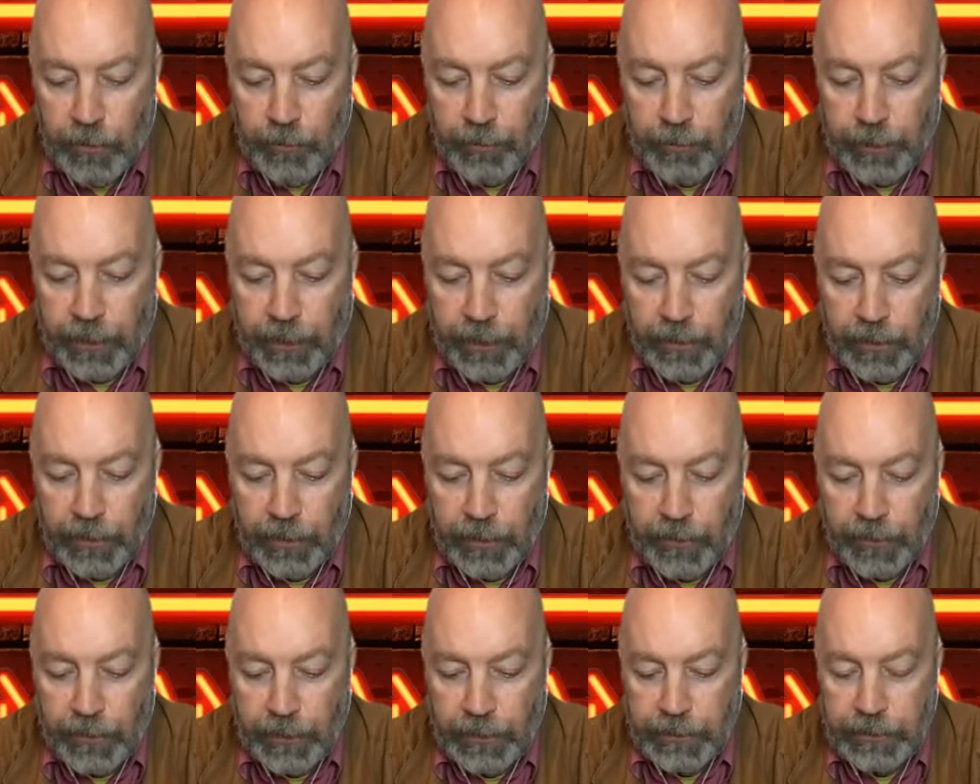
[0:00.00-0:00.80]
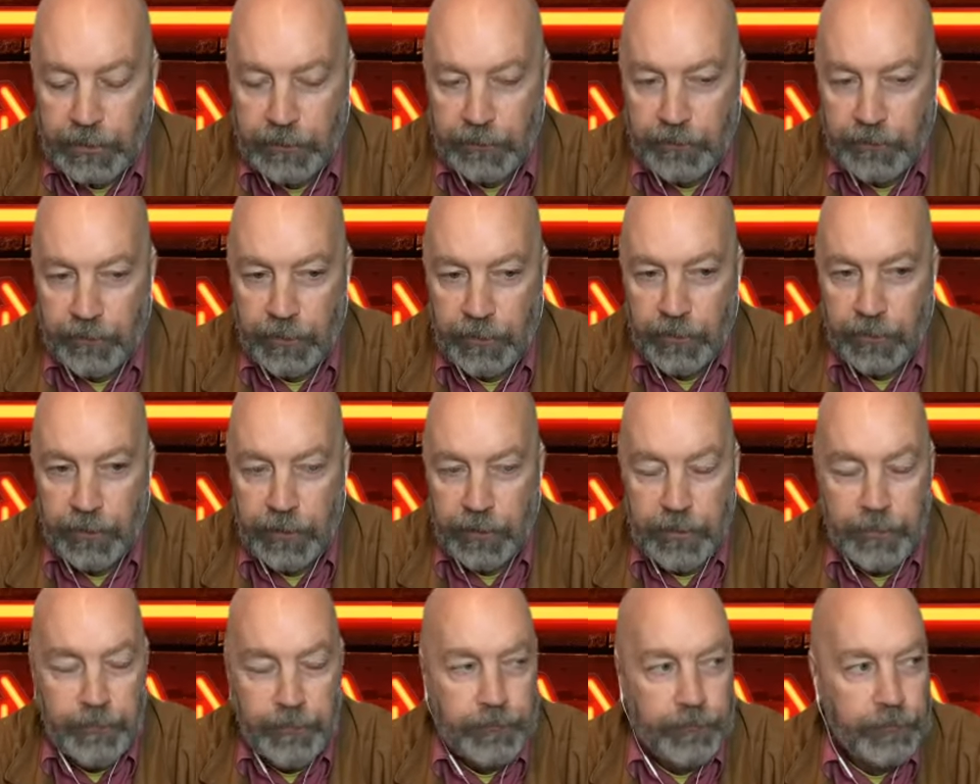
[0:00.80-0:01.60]
But in, this is
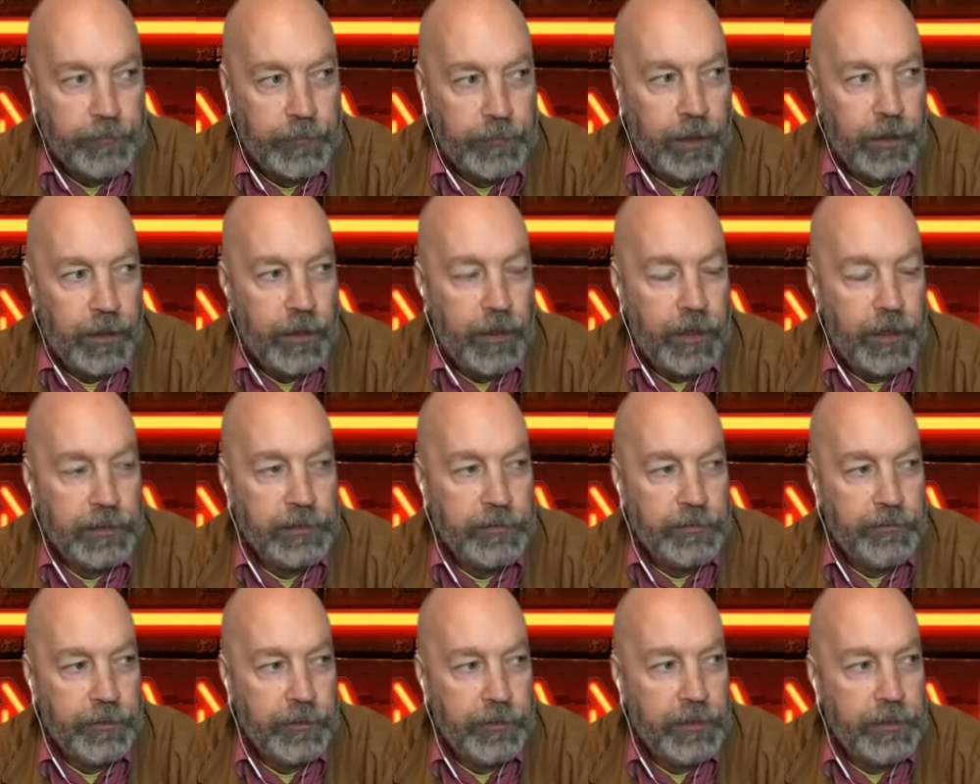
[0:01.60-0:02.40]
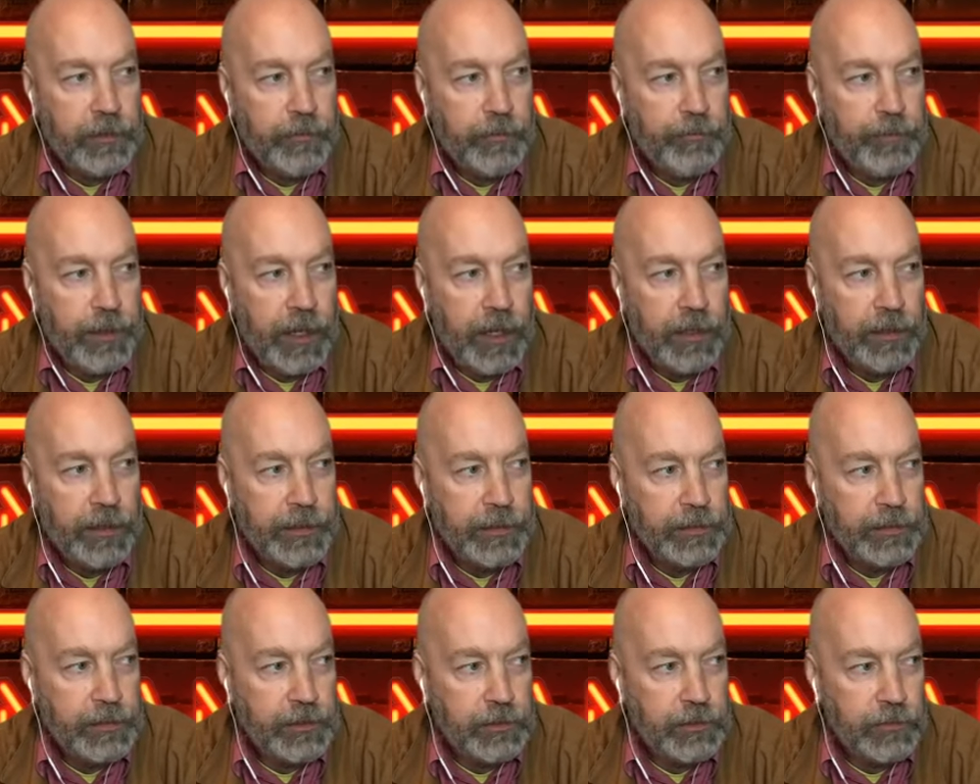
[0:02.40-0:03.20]
very, it's a very
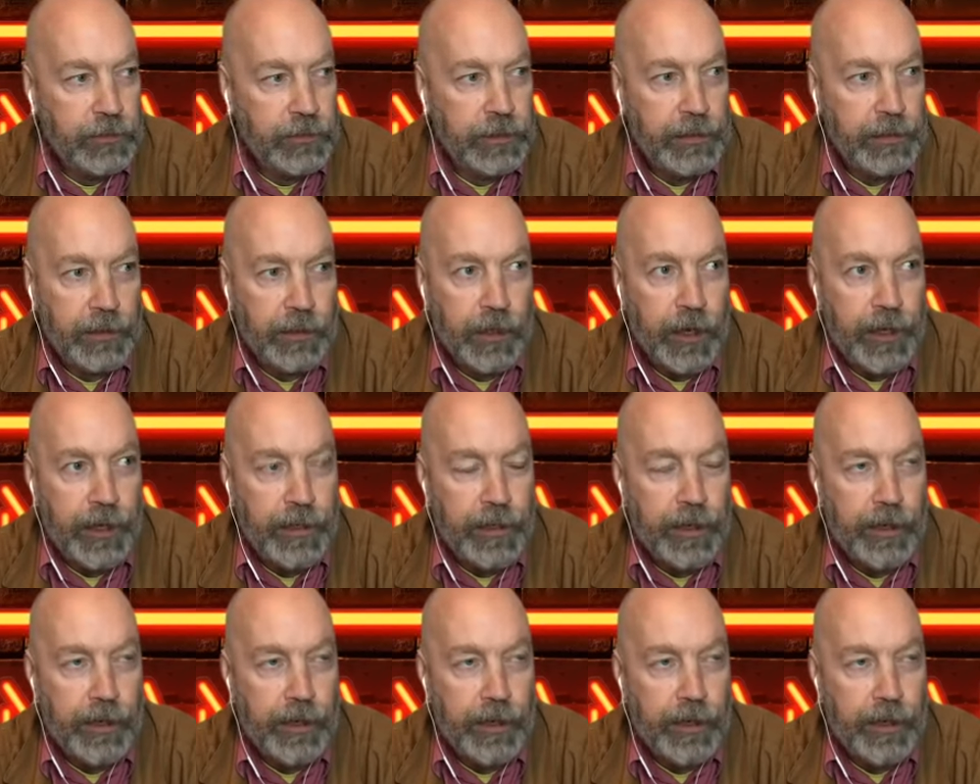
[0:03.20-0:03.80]
compelling storyline.